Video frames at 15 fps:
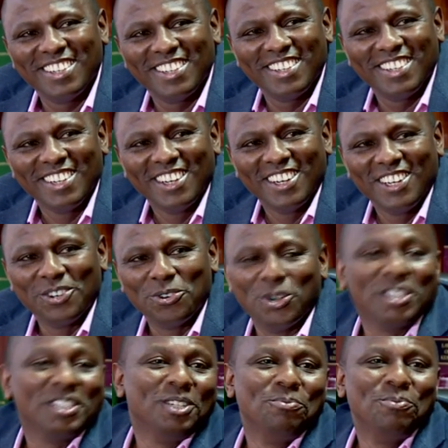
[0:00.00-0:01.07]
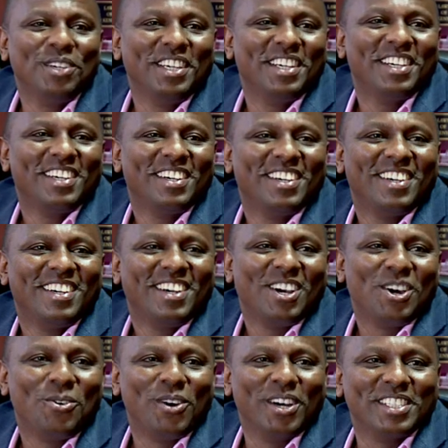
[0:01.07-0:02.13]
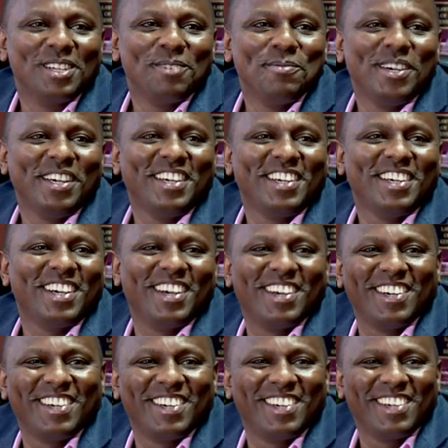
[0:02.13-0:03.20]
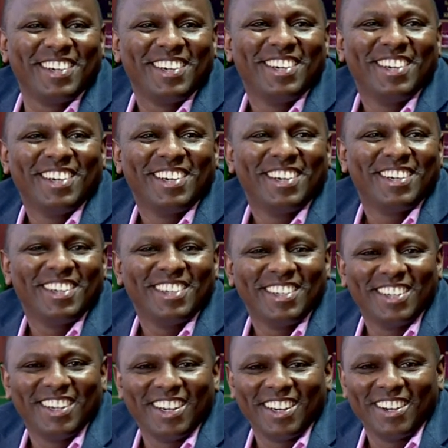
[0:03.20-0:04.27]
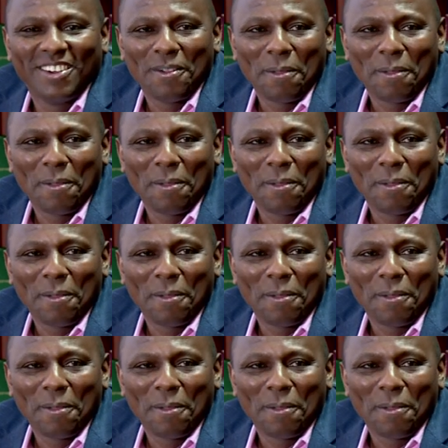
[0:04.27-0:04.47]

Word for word: you know, it, Wasn't me. Wasn't me. yeah?